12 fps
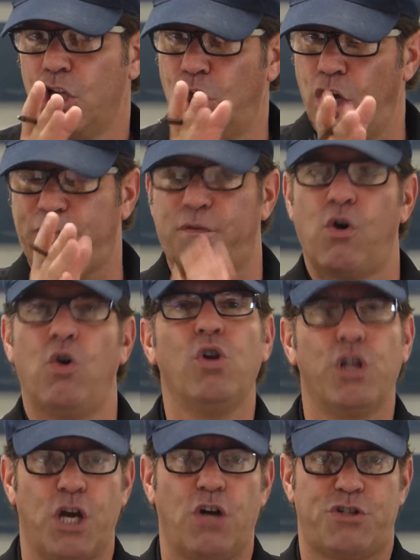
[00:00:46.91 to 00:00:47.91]
Look for
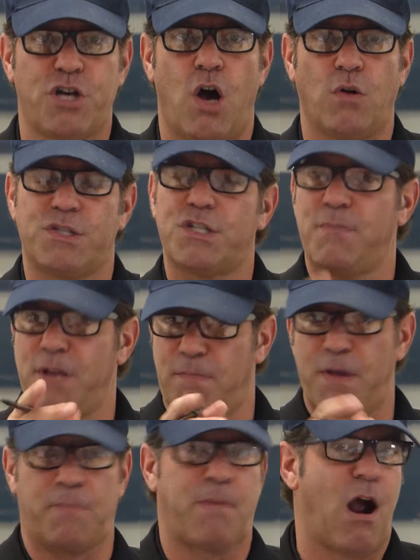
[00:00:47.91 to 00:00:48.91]
Julio Jones to be a
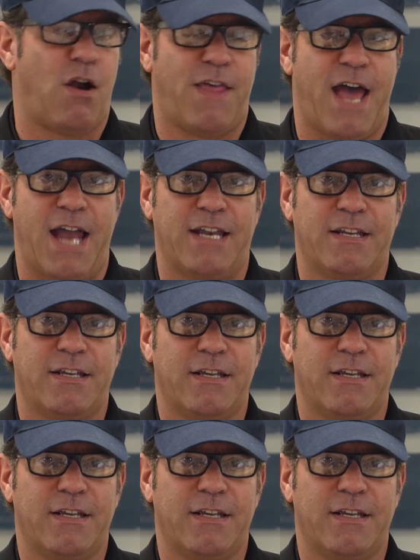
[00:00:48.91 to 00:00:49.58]
big part of that.